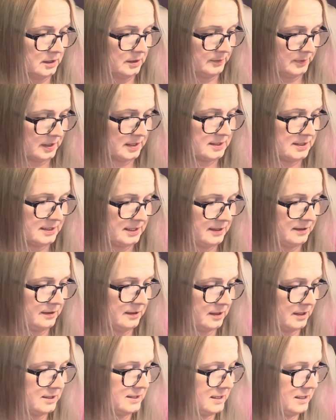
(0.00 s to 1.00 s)
But I
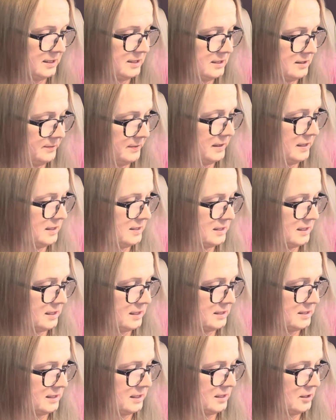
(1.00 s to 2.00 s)
see stability. I
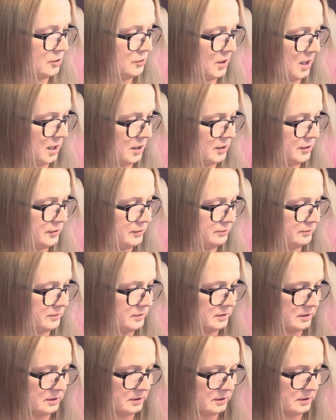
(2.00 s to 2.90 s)
see a new home